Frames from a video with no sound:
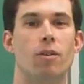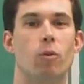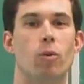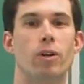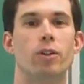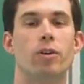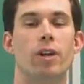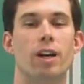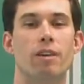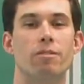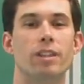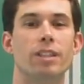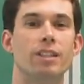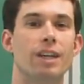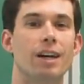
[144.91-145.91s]
Where you have
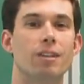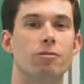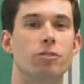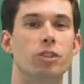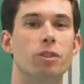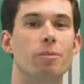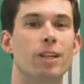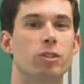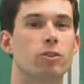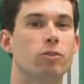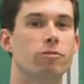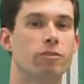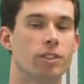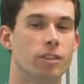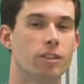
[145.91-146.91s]
any kind of geometrical
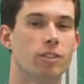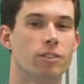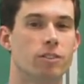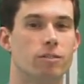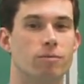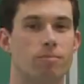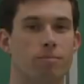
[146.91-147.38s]
figures.